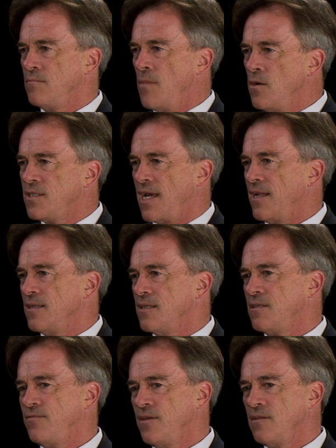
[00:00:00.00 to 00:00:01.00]
and most
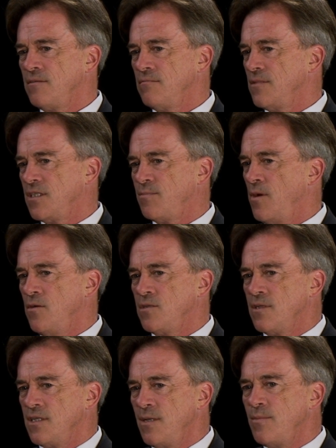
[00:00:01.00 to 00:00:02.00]
analysts feel
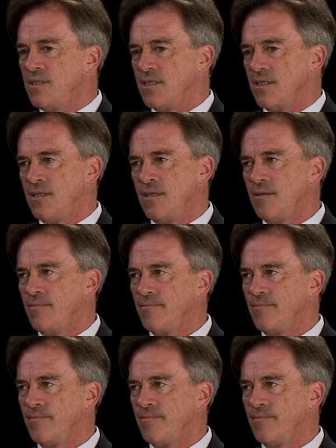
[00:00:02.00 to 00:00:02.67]
exposure is limited.